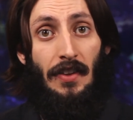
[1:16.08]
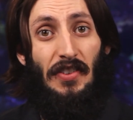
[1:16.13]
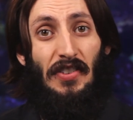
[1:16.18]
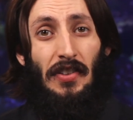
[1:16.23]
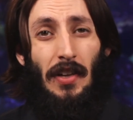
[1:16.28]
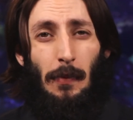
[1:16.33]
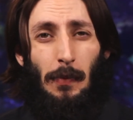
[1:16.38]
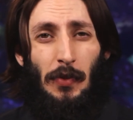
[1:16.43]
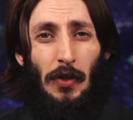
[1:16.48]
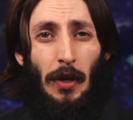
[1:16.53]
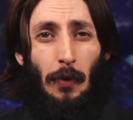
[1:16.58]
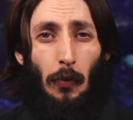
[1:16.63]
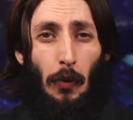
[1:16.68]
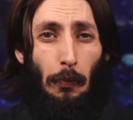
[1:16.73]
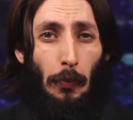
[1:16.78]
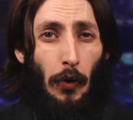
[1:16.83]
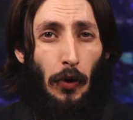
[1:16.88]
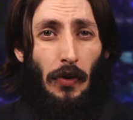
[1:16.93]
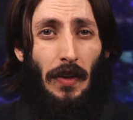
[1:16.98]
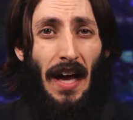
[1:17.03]
the substrate will
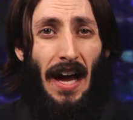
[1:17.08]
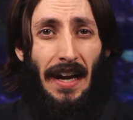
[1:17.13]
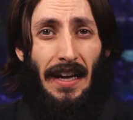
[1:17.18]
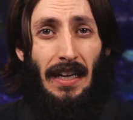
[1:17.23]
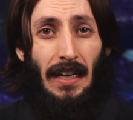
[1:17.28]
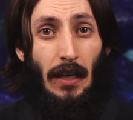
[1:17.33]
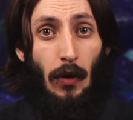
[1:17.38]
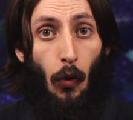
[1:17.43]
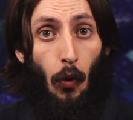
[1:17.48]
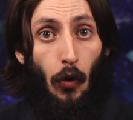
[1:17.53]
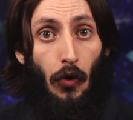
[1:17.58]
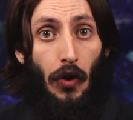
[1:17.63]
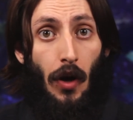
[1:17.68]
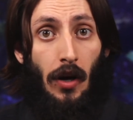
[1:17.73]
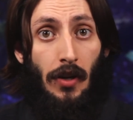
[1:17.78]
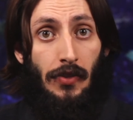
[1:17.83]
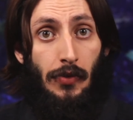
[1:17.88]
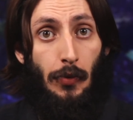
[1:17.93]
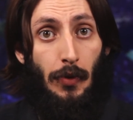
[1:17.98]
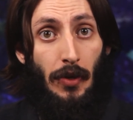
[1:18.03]
pull that in and hold
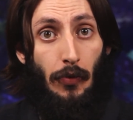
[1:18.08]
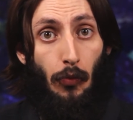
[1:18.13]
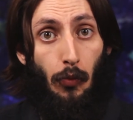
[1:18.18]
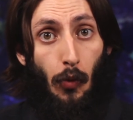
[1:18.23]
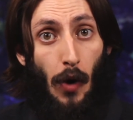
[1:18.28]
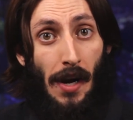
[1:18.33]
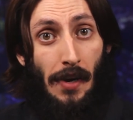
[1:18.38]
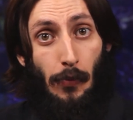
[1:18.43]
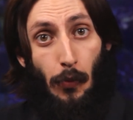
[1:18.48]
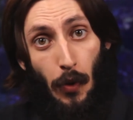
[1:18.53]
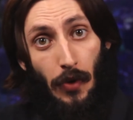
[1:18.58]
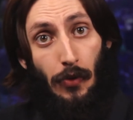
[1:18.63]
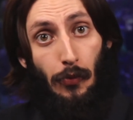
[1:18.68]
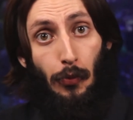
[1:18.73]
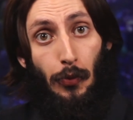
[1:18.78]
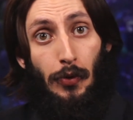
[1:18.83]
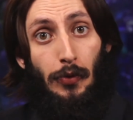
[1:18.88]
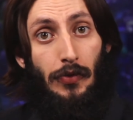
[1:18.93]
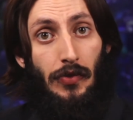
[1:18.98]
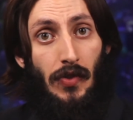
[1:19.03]
on to it right where the
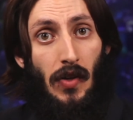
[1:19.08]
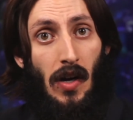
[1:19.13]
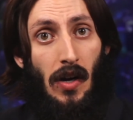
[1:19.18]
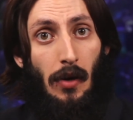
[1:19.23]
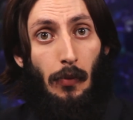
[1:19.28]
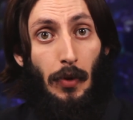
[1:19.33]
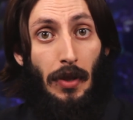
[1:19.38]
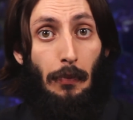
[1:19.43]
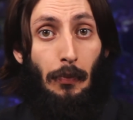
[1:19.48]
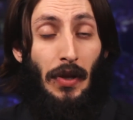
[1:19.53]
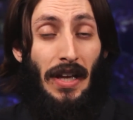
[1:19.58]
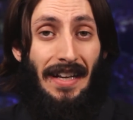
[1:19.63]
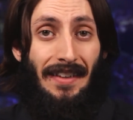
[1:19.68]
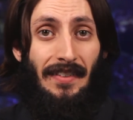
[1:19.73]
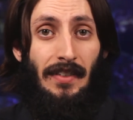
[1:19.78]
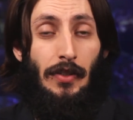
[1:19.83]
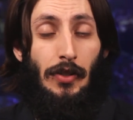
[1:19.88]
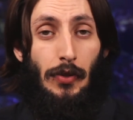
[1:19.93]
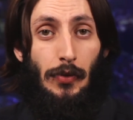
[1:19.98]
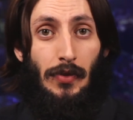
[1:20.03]
roots are, where the plants
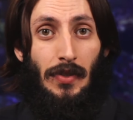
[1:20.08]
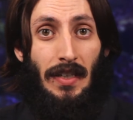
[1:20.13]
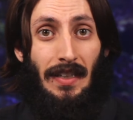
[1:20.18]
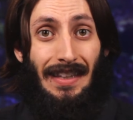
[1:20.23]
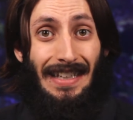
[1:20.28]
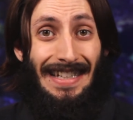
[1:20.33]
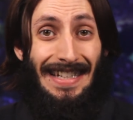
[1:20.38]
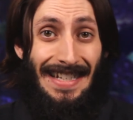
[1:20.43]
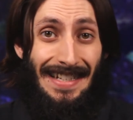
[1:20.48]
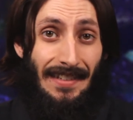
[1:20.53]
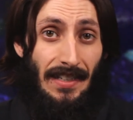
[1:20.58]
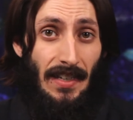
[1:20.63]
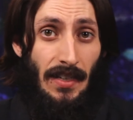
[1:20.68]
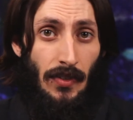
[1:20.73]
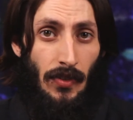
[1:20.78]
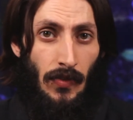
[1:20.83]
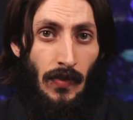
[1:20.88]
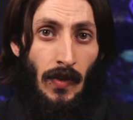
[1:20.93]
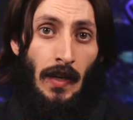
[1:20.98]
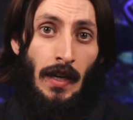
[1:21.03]
can use it the
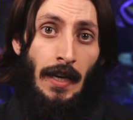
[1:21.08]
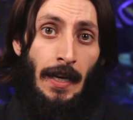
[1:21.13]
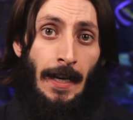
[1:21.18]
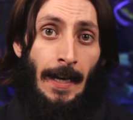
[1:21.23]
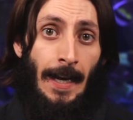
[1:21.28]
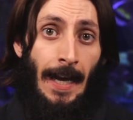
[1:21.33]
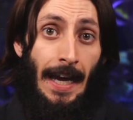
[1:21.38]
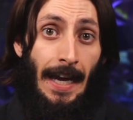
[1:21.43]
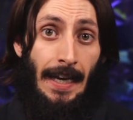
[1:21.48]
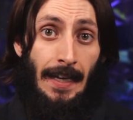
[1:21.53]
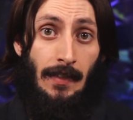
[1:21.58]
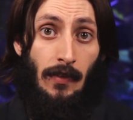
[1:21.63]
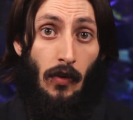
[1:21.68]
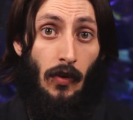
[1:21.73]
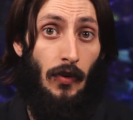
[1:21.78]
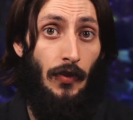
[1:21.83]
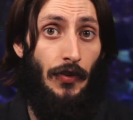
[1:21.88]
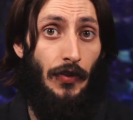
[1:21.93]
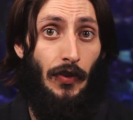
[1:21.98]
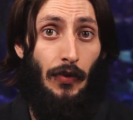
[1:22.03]
easiest. And
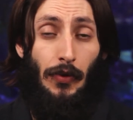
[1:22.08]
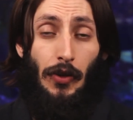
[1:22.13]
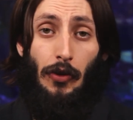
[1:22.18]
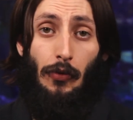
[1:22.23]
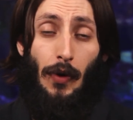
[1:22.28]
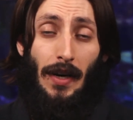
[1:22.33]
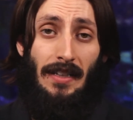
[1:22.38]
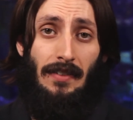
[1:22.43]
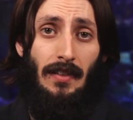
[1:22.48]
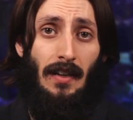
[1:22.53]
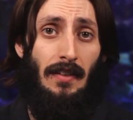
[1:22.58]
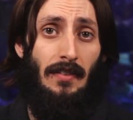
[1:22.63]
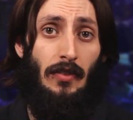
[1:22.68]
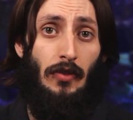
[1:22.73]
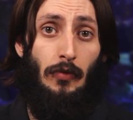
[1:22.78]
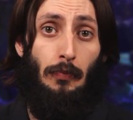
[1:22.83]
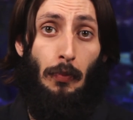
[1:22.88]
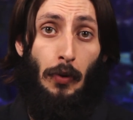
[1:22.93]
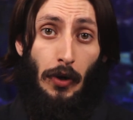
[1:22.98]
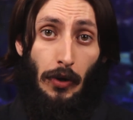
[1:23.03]
also the grain size
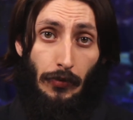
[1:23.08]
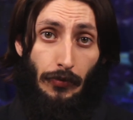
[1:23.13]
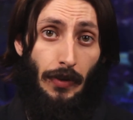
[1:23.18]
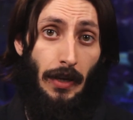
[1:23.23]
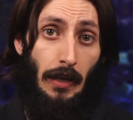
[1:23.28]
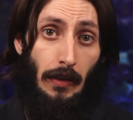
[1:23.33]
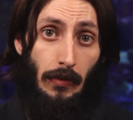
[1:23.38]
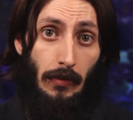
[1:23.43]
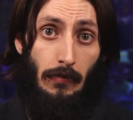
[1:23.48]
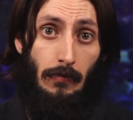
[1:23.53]
is perfect.